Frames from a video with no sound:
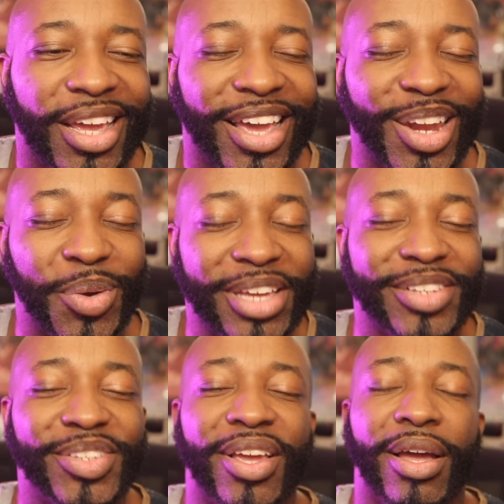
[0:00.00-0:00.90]

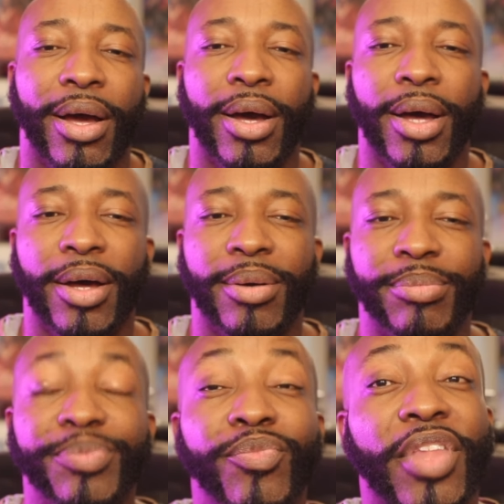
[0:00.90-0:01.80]
Anyways,
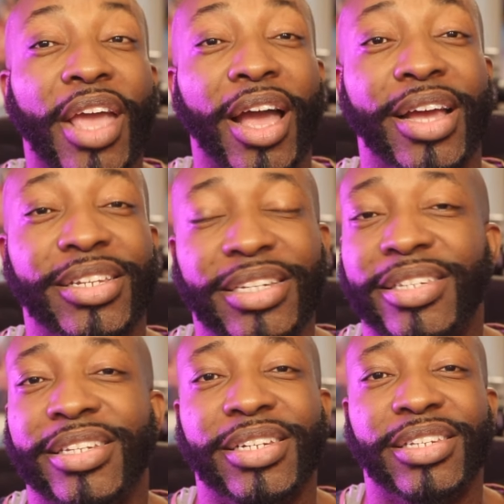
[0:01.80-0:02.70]
I got
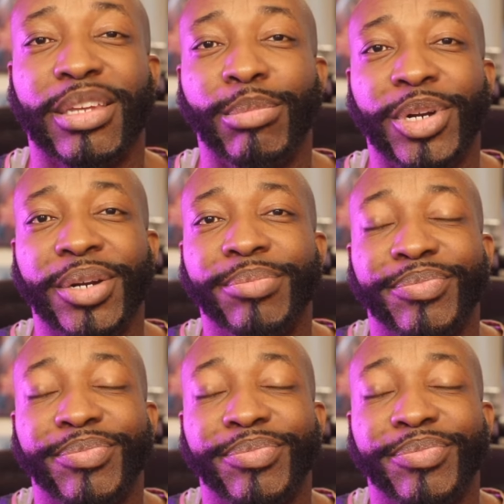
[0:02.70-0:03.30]
tested in December.